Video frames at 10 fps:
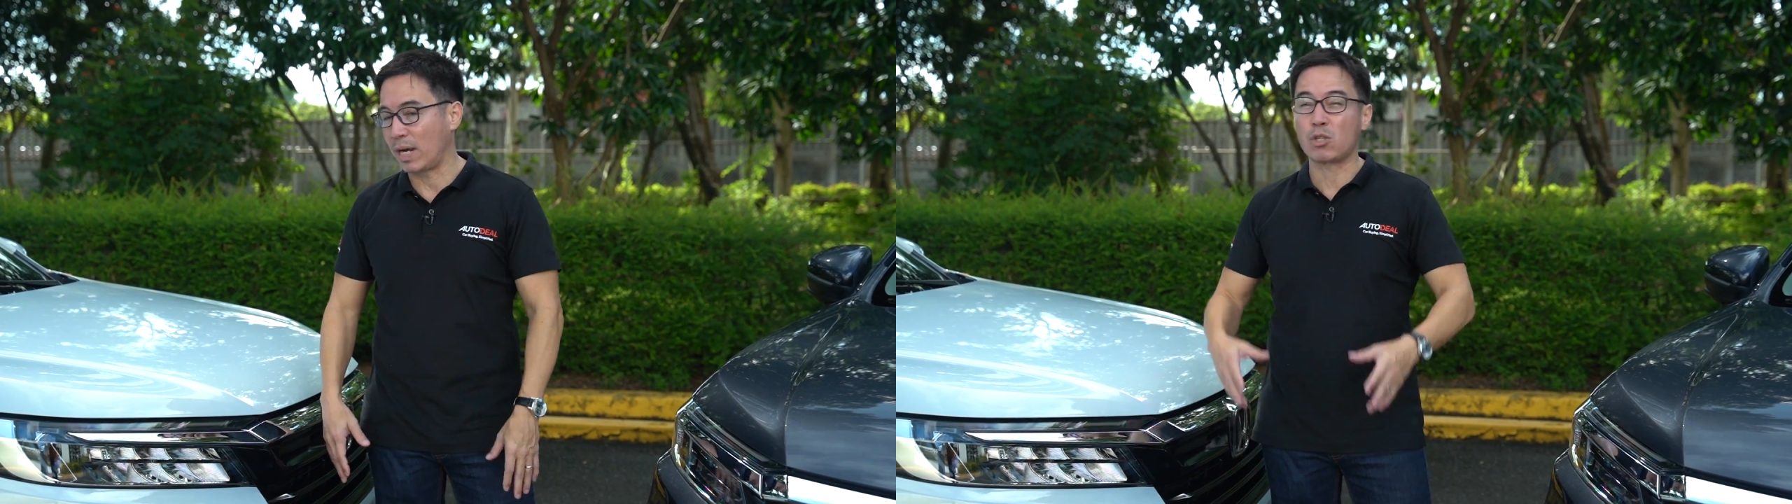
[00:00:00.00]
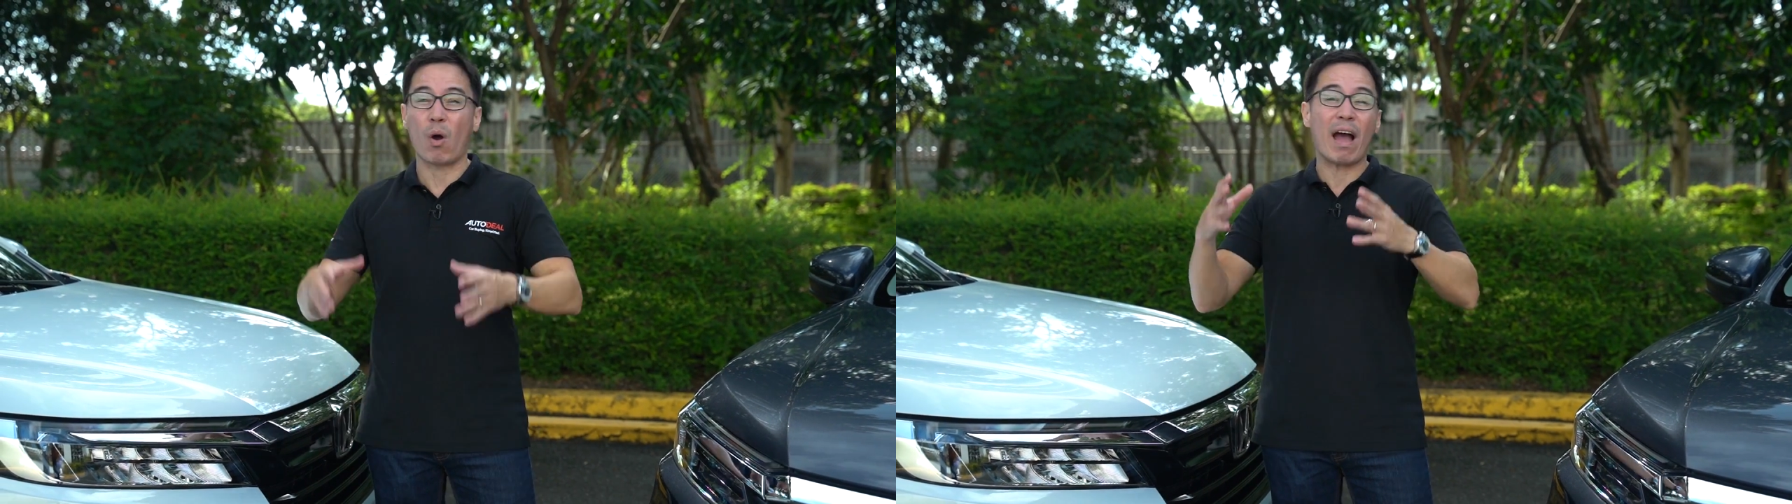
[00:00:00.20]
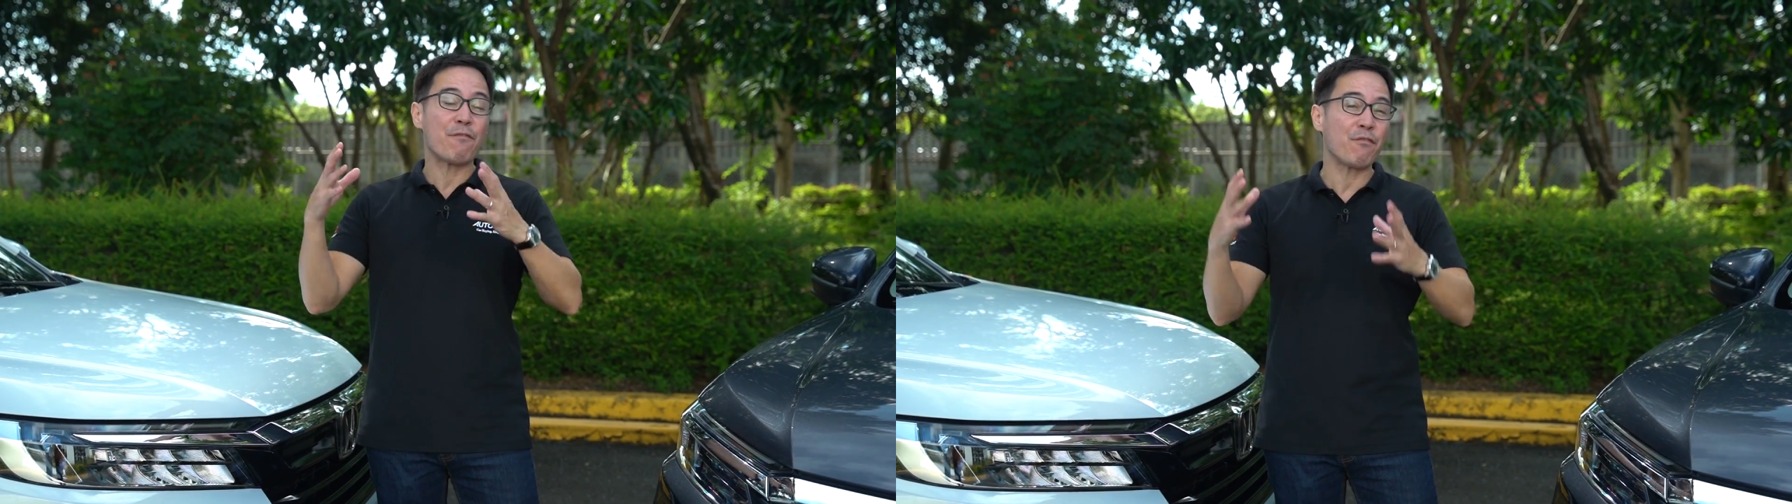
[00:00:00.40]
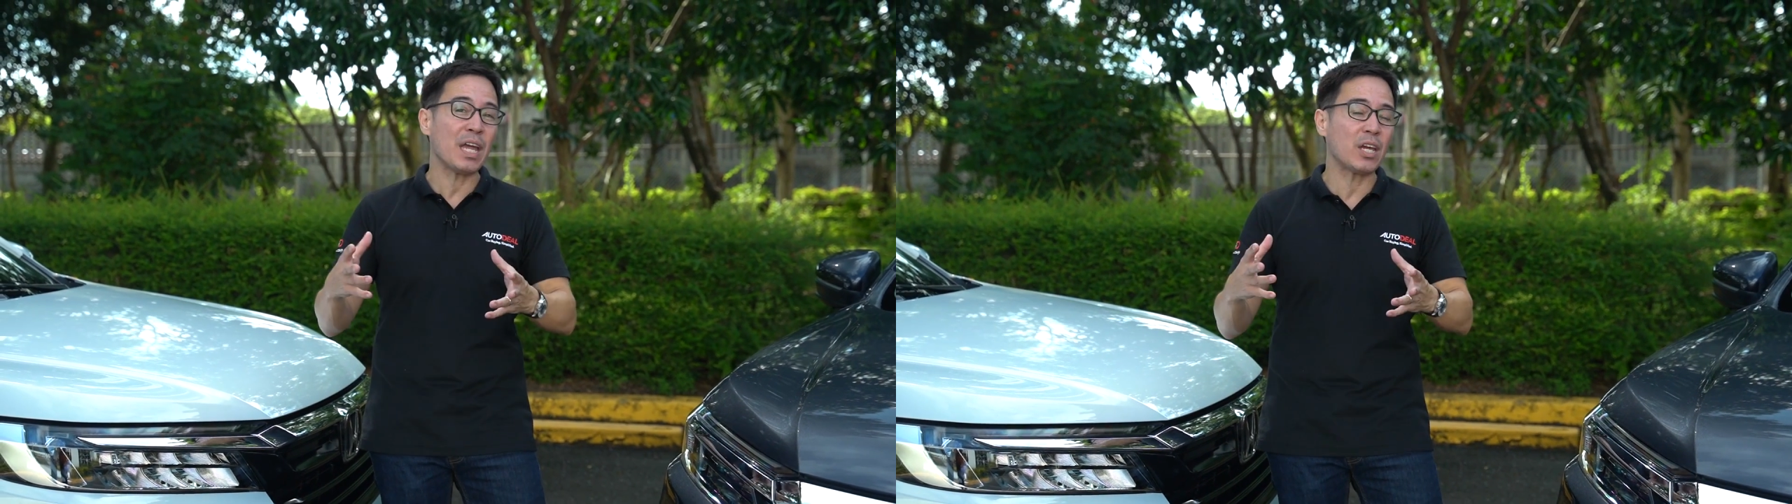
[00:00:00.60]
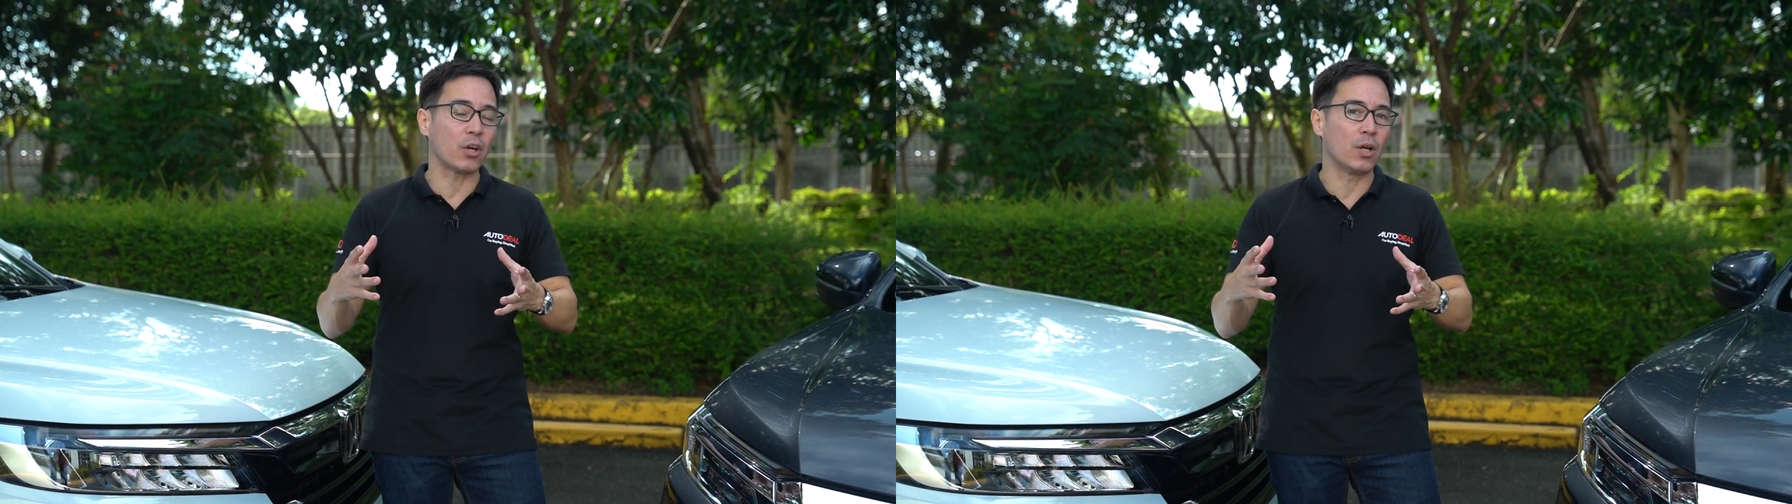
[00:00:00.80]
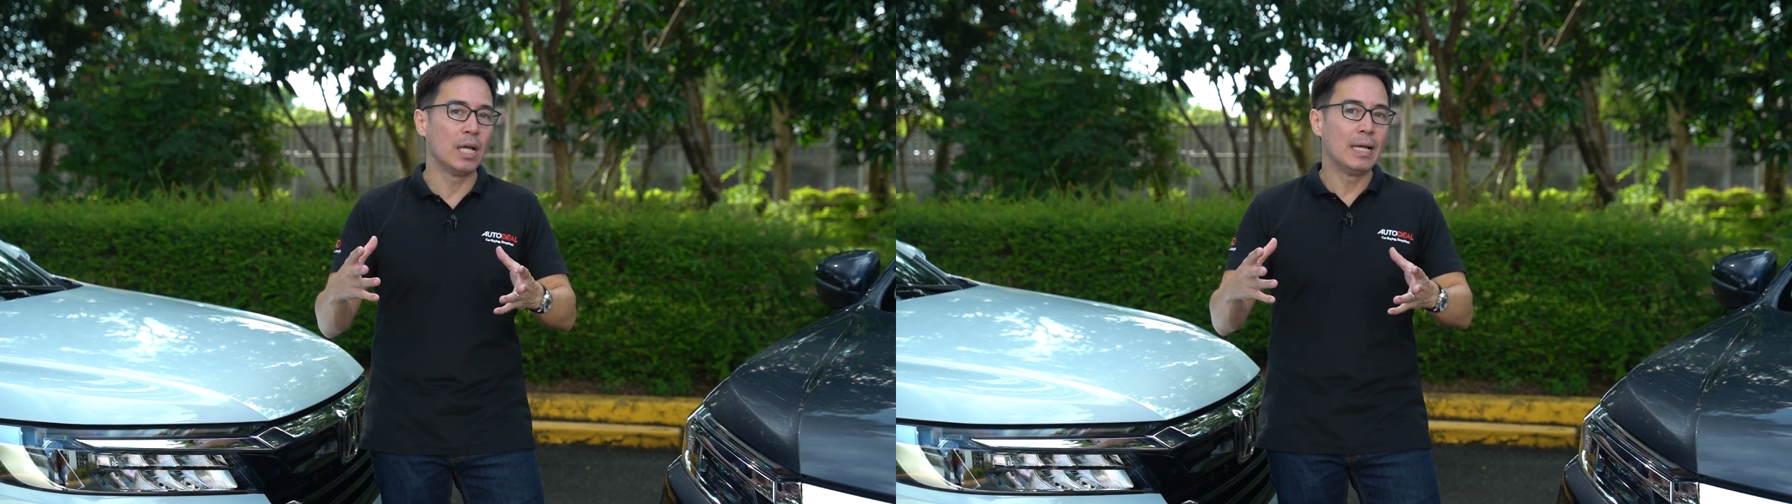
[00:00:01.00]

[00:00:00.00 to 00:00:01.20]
right? So I figure